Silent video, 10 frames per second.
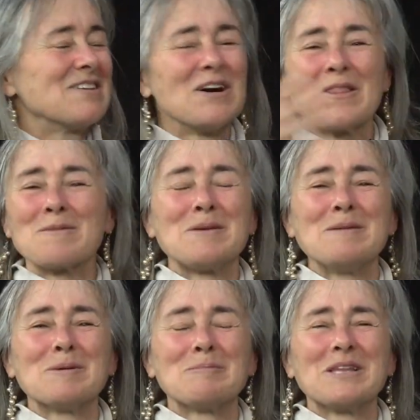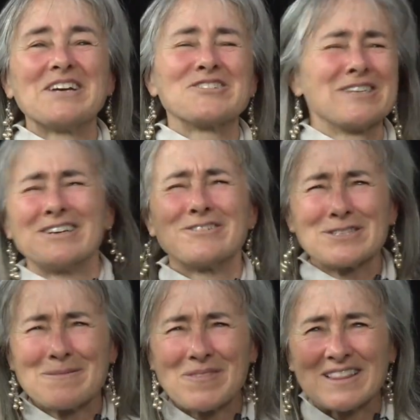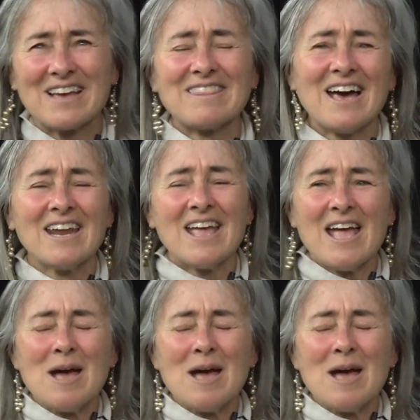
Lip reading: all the people players in it, or something like that.